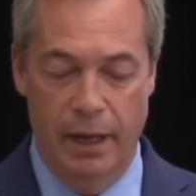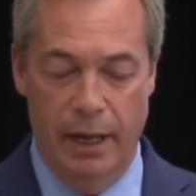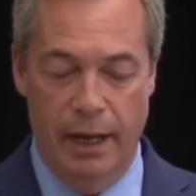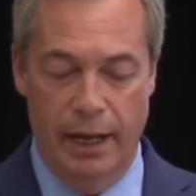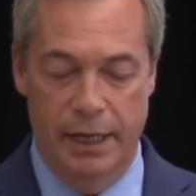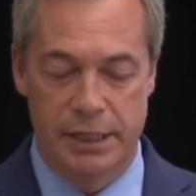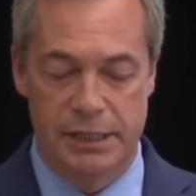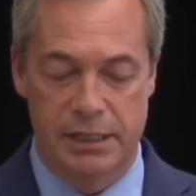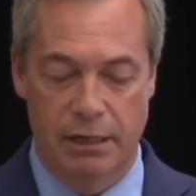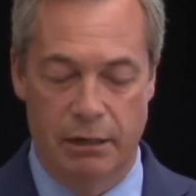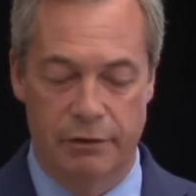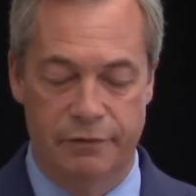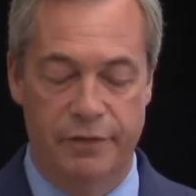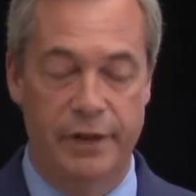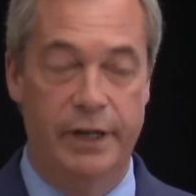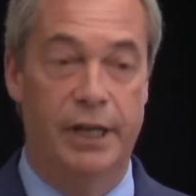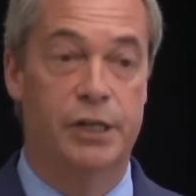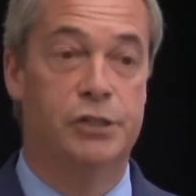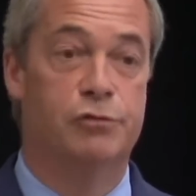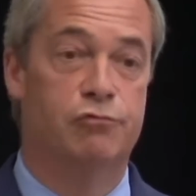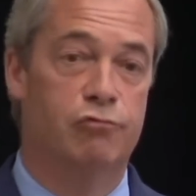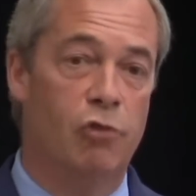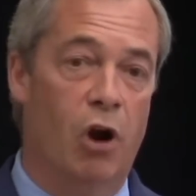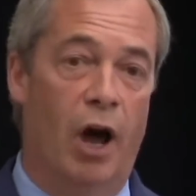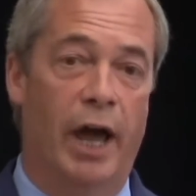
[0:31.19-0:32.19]
And so I feel
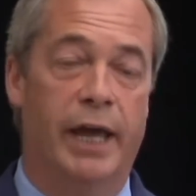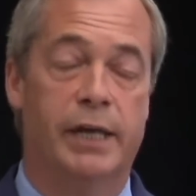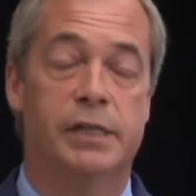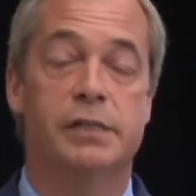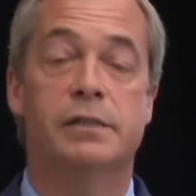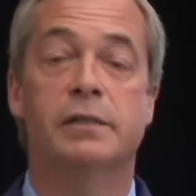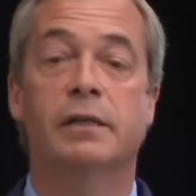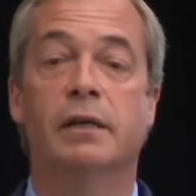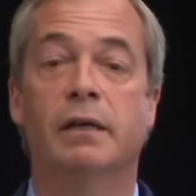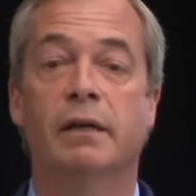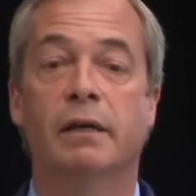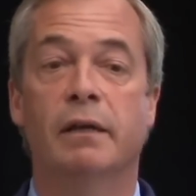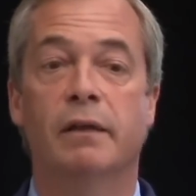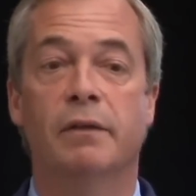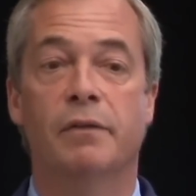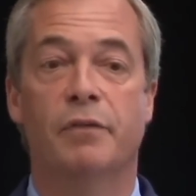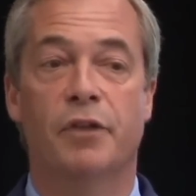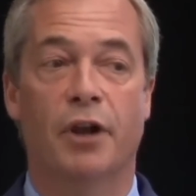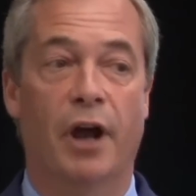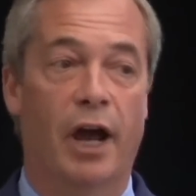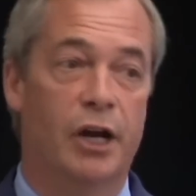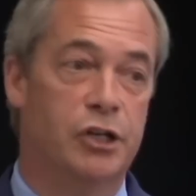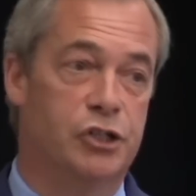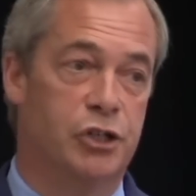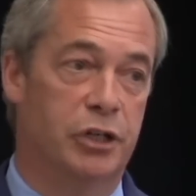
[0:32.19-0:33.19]
it's right that
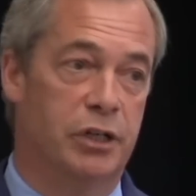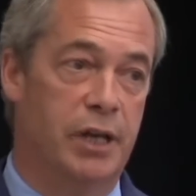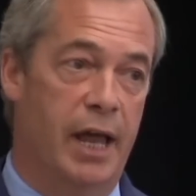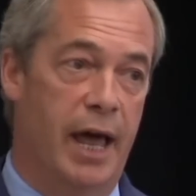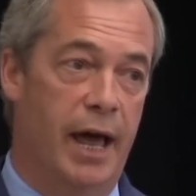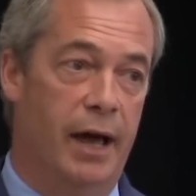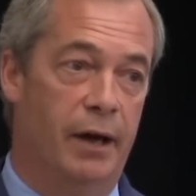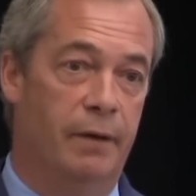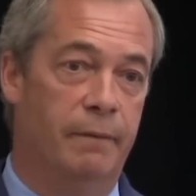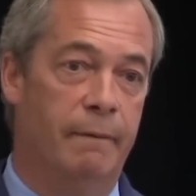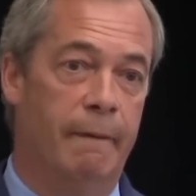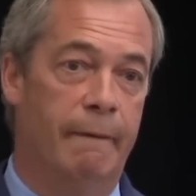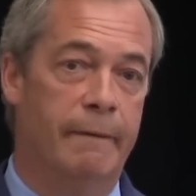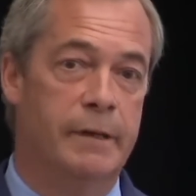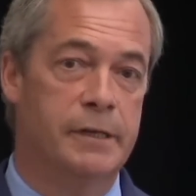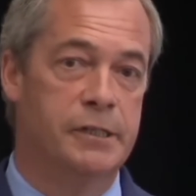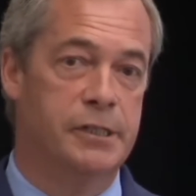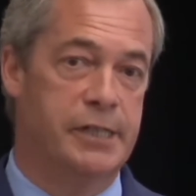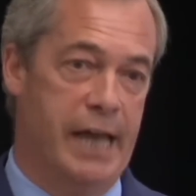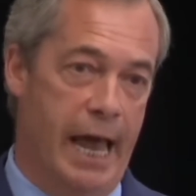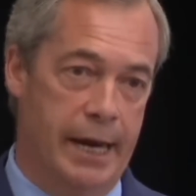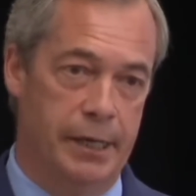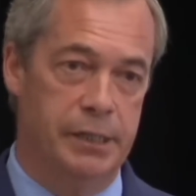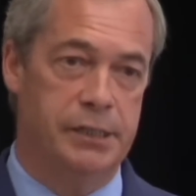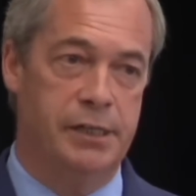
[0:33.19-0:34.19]
I should now
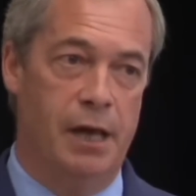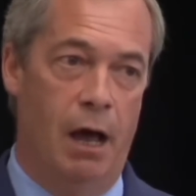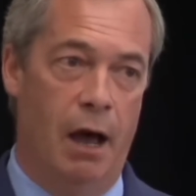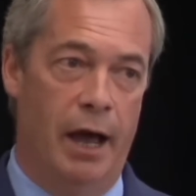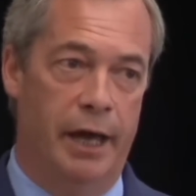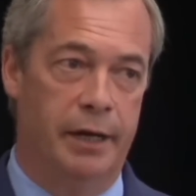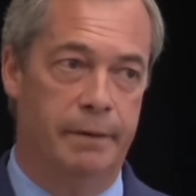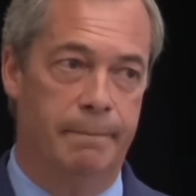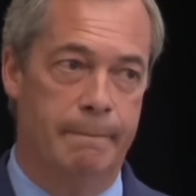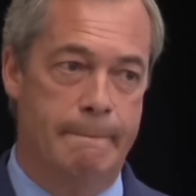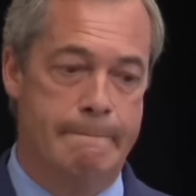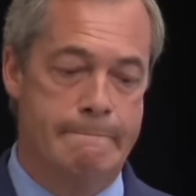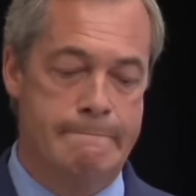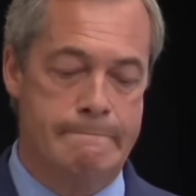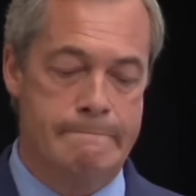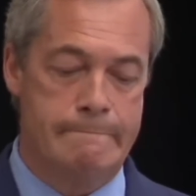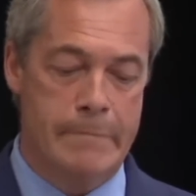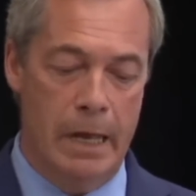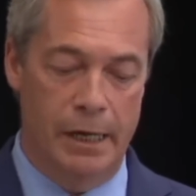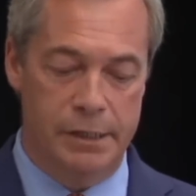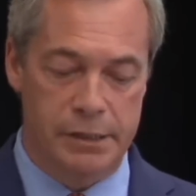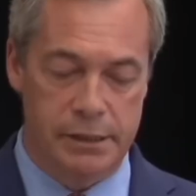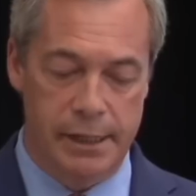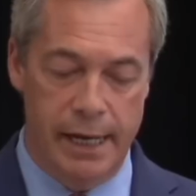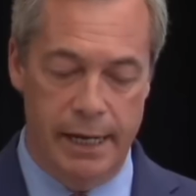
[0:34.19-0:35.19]
stand aside
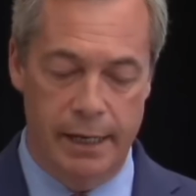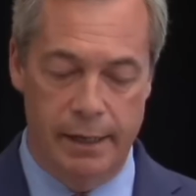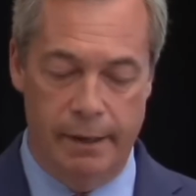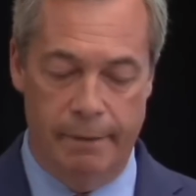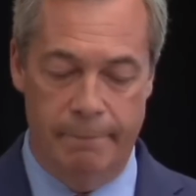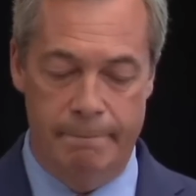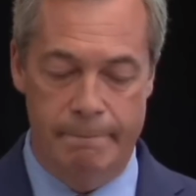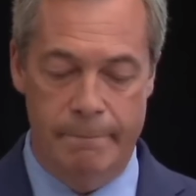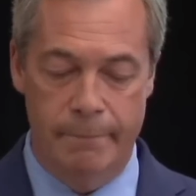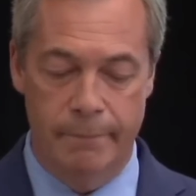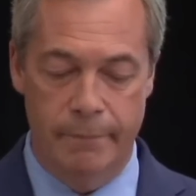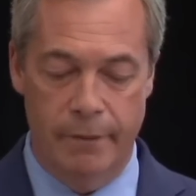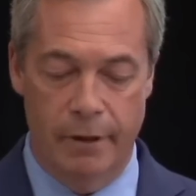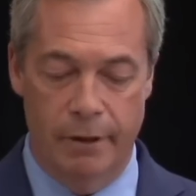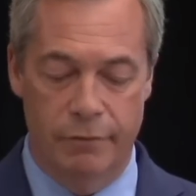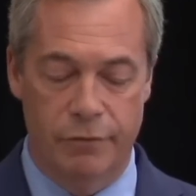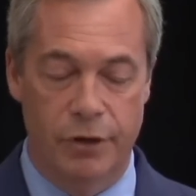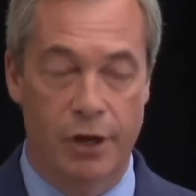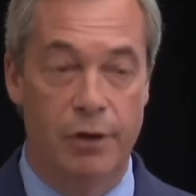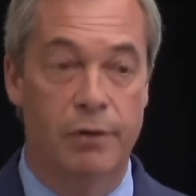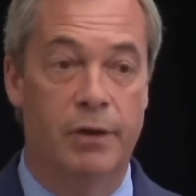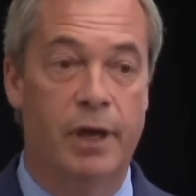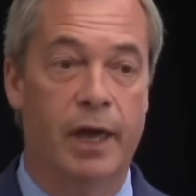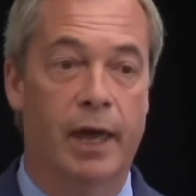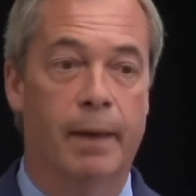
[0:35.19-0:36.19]
as leader of
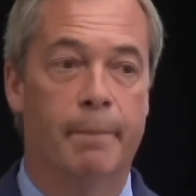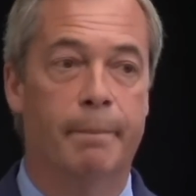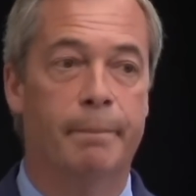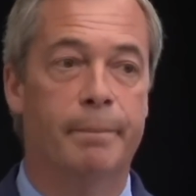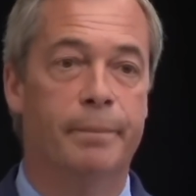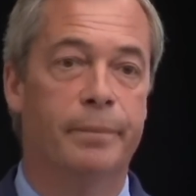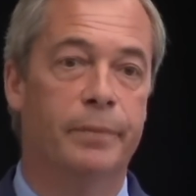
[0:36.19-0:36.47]
UKIP.